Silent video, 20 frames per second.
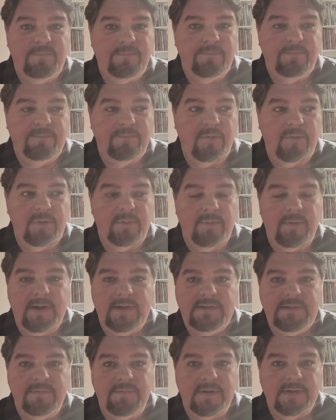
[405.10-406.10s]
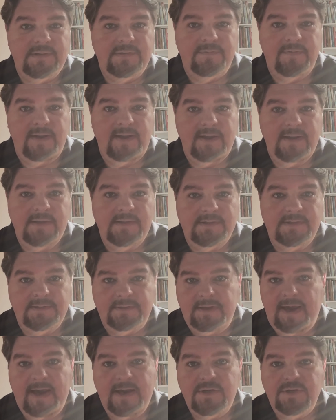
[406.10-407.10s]
for the rest of us fans,
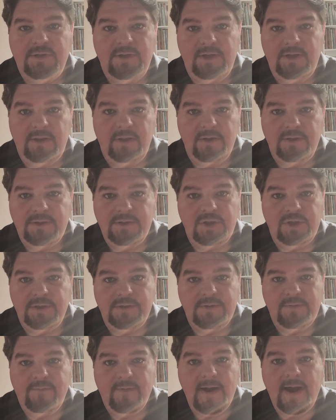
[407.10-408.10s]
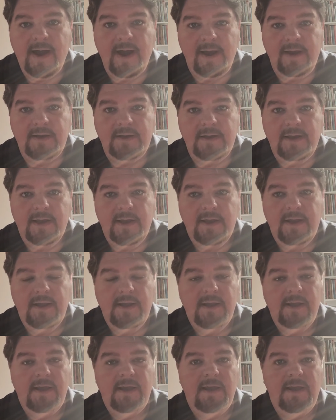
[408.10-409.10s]
actually looks just fine.
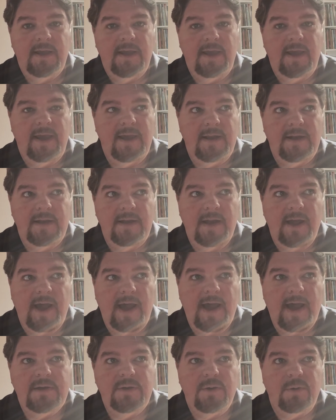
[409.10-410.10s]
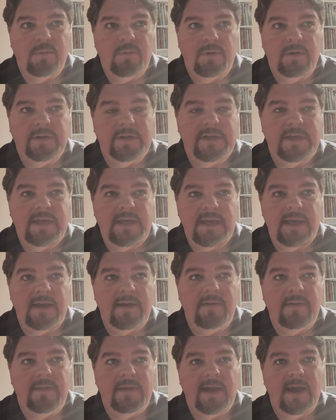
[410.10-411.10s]
And I don't really
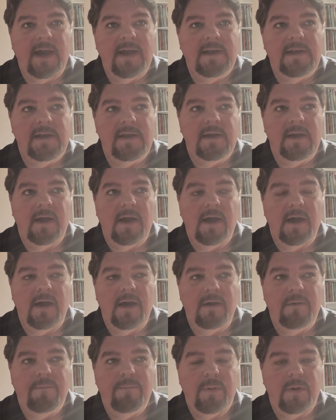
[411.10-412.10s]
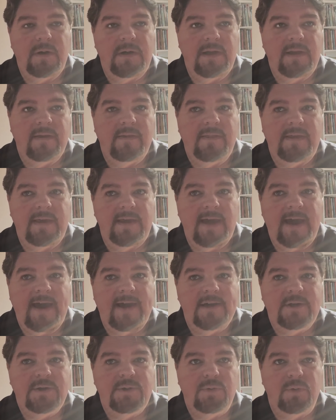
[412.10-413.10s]
get the idea of putting the
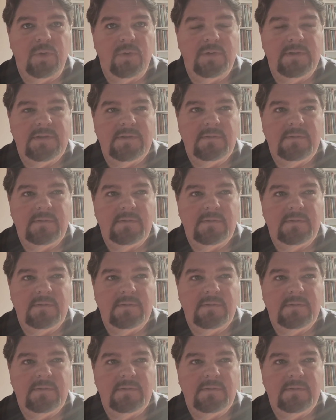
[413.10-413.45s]
actual,